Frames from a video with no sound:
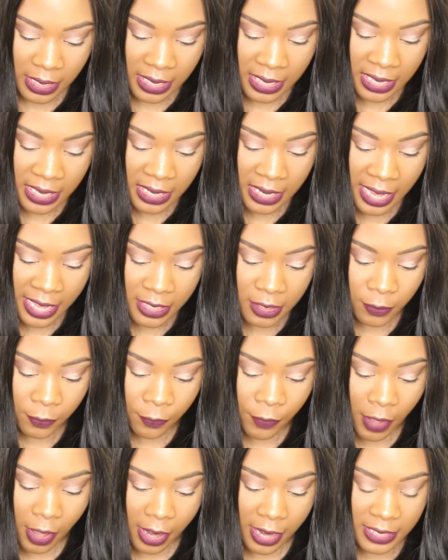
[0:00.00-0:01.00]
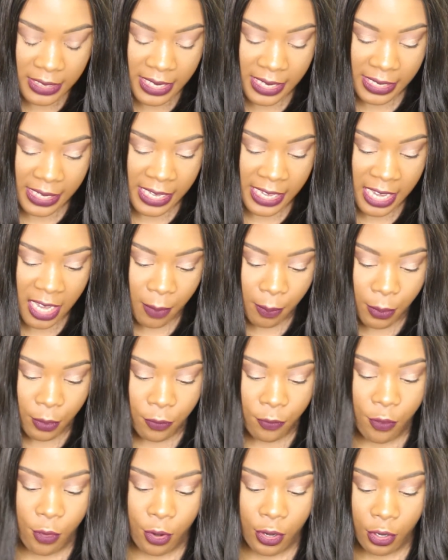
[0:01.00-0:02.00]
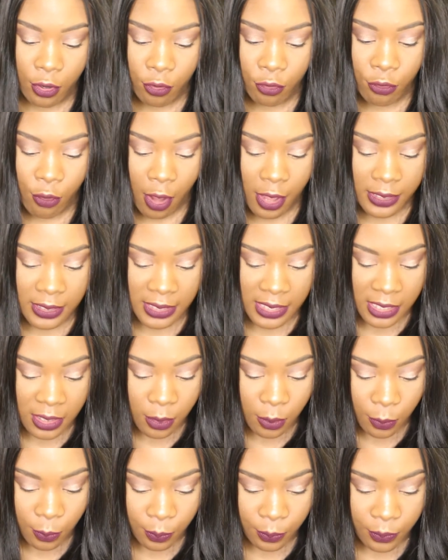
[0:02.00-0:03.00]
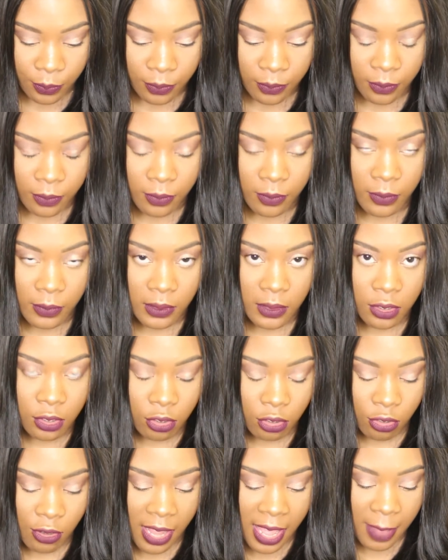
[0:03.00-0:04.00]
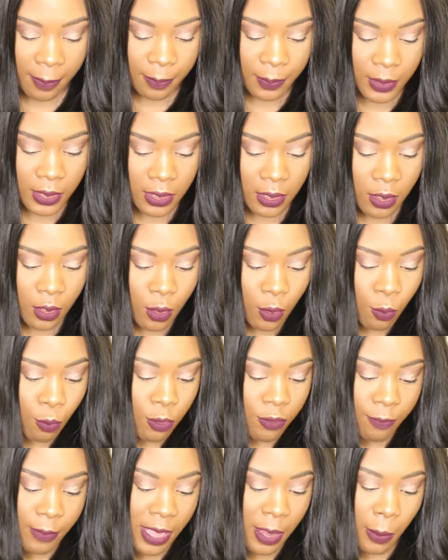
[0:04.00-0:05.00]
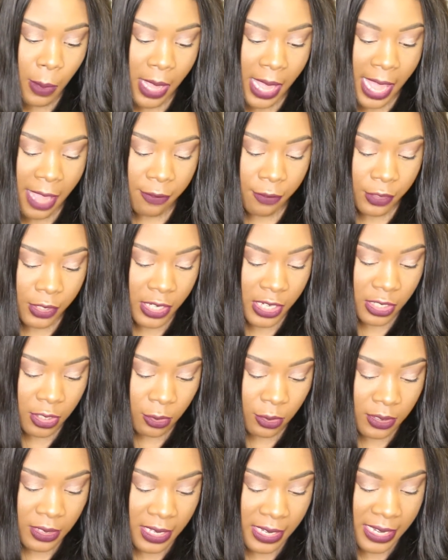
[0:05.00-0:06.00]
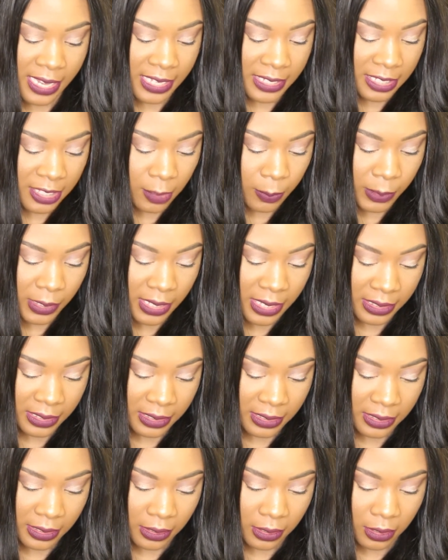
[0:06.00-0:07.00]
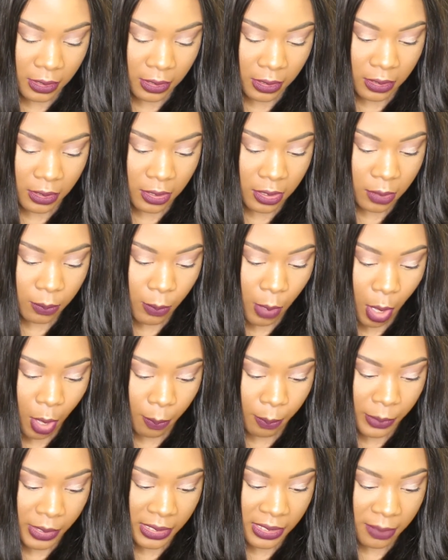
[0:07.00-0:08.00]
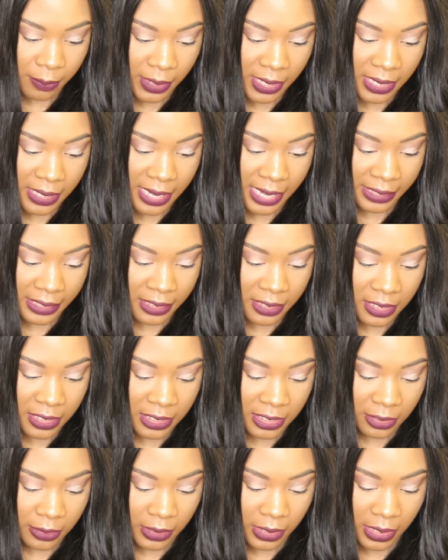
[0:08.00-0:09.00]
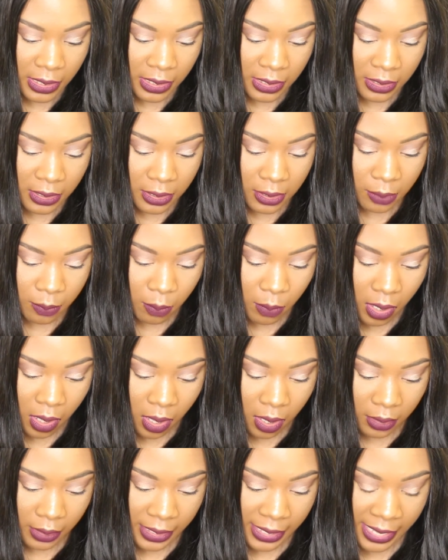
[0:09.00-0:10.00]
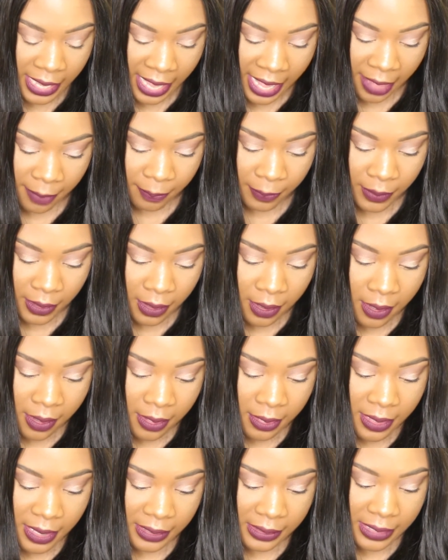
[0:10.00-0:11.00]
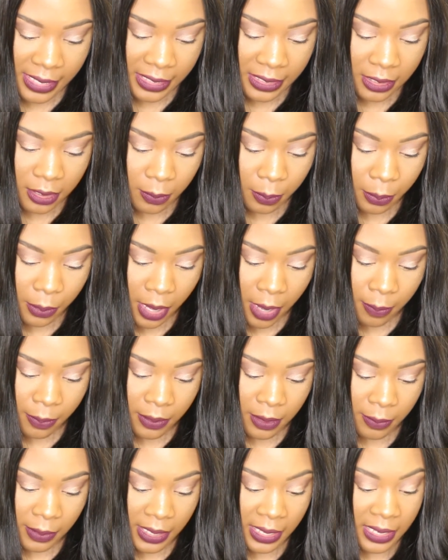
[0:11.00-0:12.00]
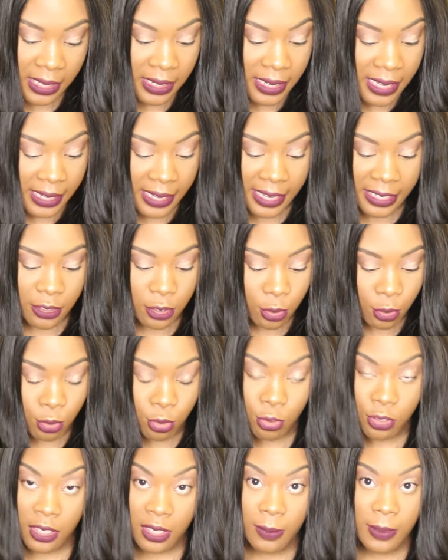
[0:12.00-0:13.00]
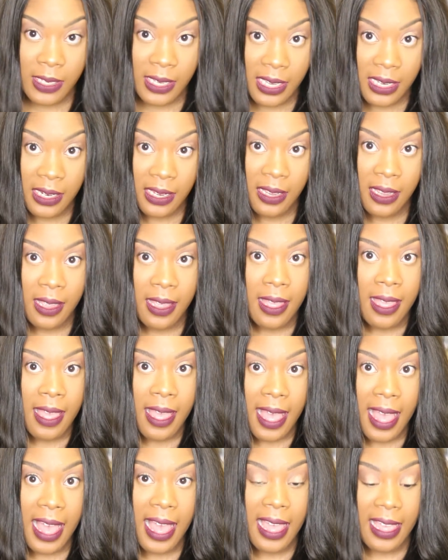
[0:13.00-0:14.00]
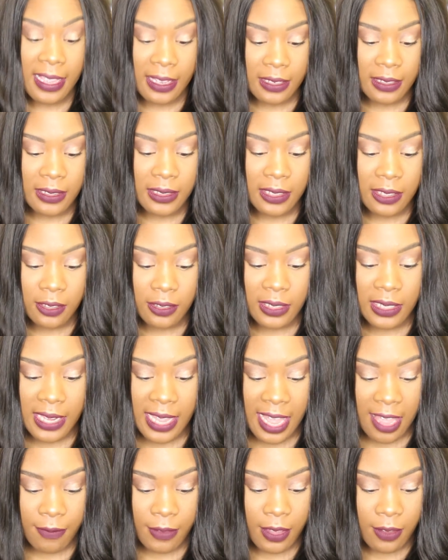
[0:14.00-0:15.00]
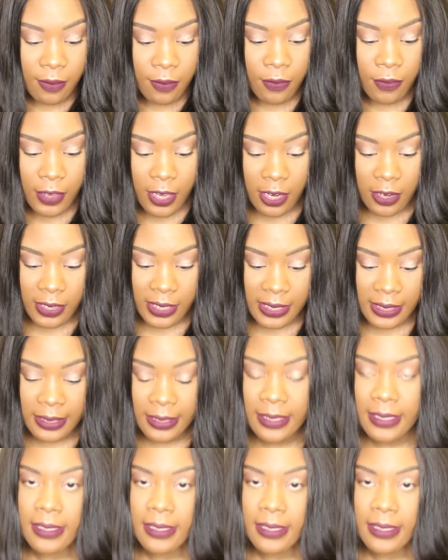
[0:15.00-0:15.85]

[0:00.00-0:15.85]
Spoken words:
in as far as I can before crossing the straps with my WowAfrican units. I guess it's because it's a small medium and not necessarily a small cap that's the problem. And like I told you in the beginning, I literally have a very